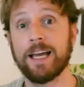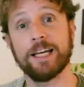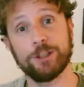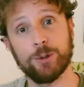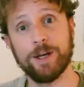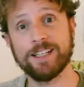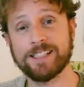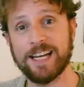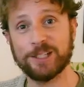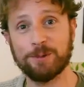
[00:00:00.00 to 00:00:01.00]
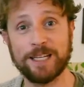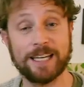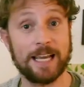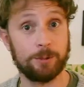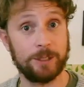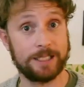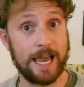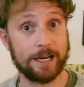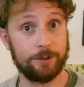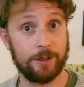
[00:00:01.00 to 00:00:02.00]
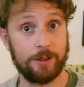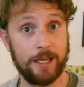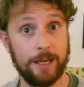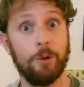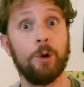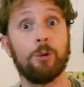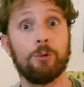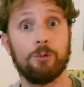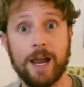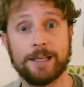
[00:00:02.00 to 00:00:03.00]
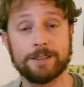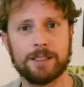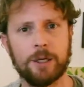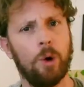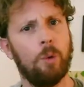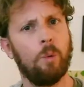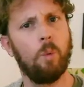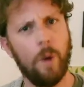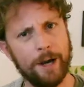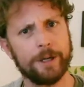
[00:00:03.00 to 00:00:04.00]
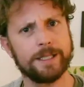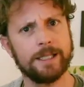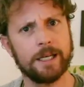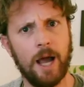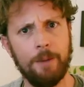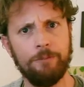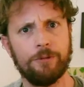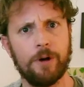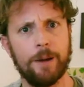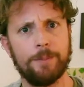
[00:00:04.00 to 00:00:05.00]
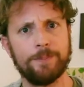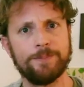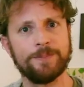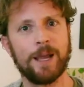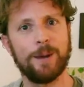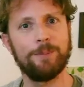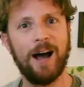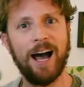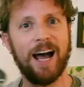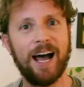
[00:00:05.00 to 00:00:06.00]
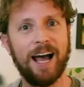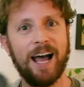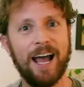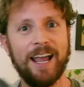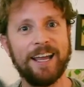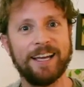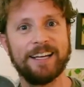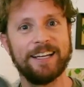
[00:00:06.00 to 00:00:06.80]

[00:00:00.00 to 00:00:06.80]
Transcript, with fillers: And join us next week as we tackle the theme, rent. Where does it come from? Bye!